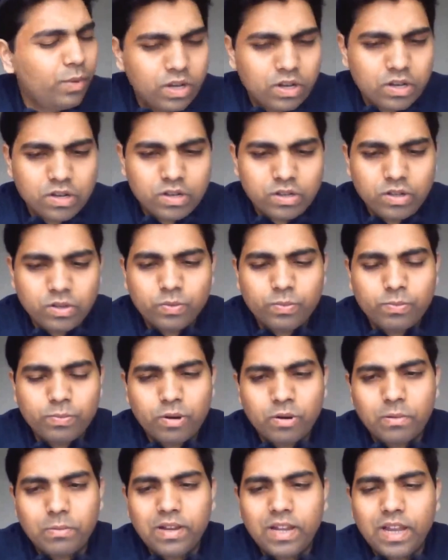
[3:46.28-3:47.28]
winter, you
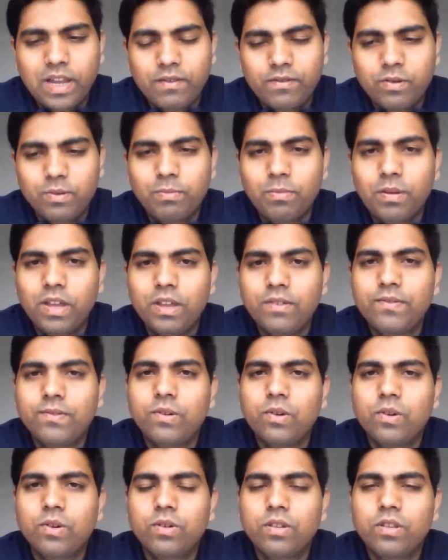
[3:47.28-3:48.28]
probably have to pay
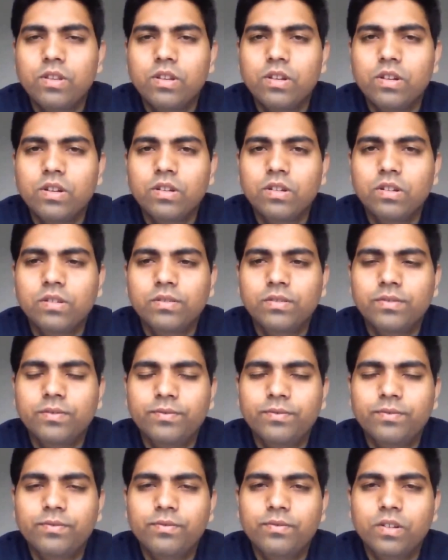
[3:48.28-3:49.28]
for the
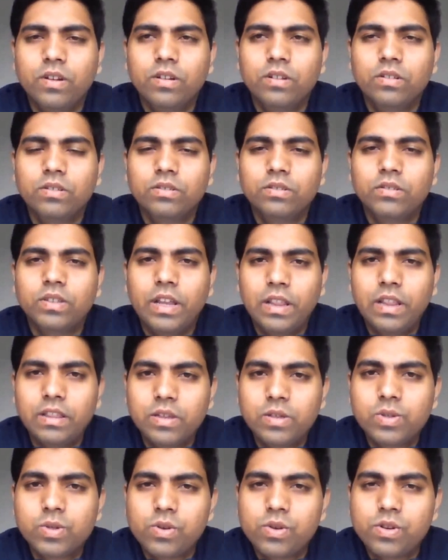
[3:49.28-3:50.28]

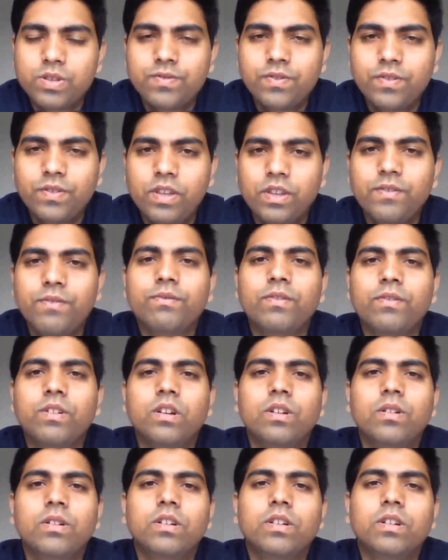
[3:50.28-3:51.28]
health insurance fee
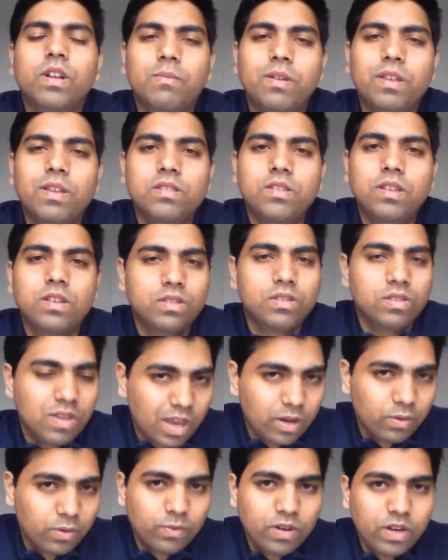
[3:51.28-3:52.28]
commencing
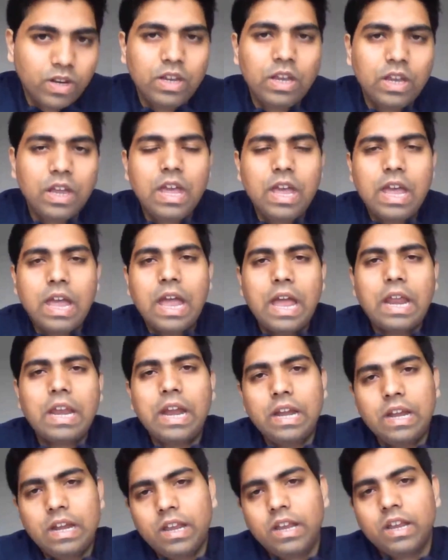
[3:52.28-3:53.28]
January
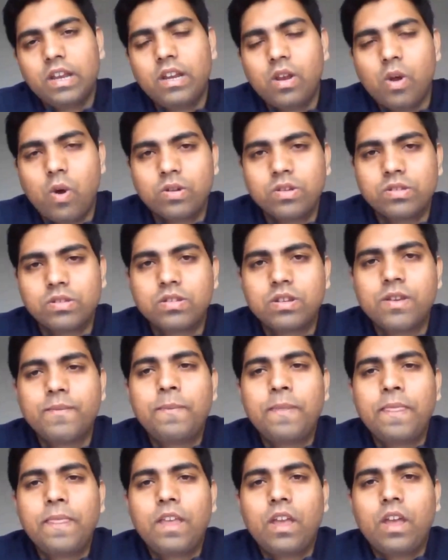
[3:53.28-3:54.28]
and ending in August.
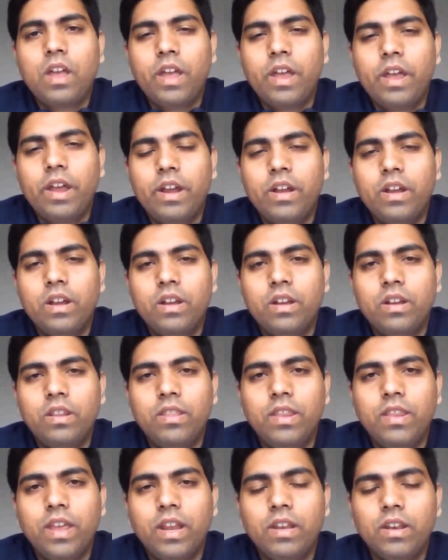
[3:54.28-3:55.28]
And
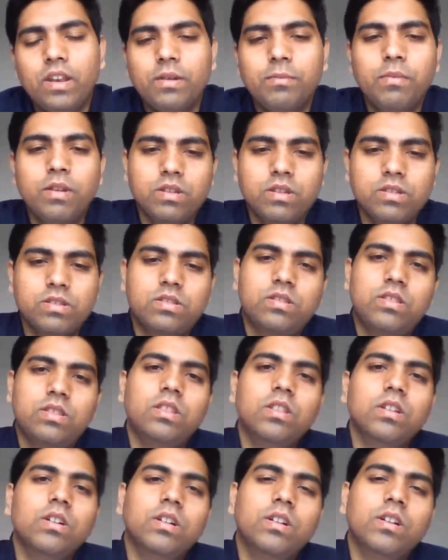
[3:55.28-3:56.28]
then
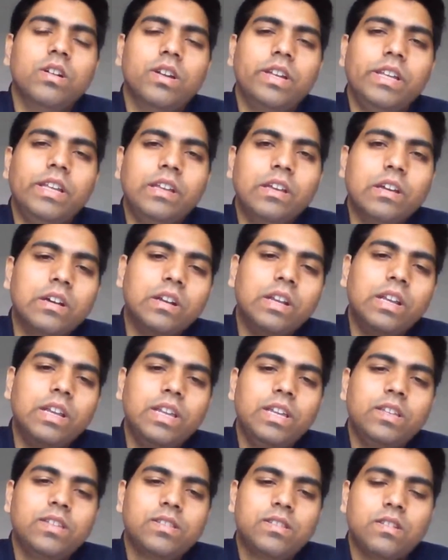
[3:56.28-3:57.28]
because the
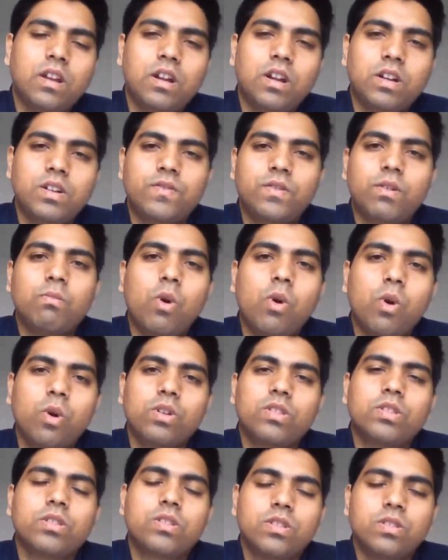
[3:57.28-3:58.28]
yearly starts from
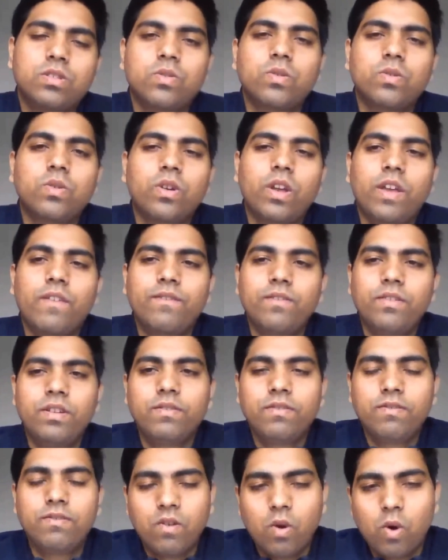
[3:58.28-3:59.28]
August, so
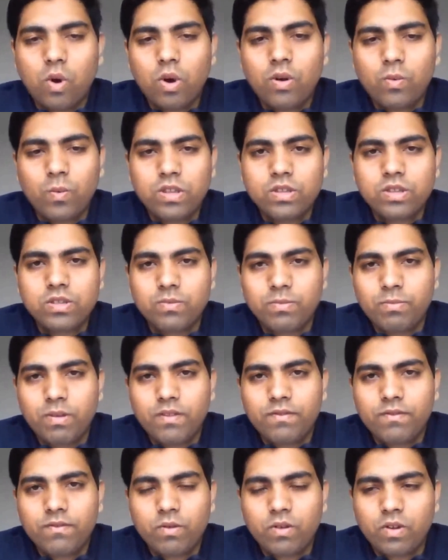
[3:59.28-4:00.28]
every fall, once you
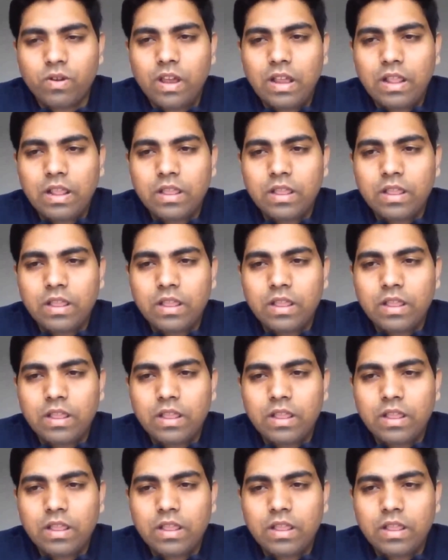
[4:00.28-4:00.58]
pay for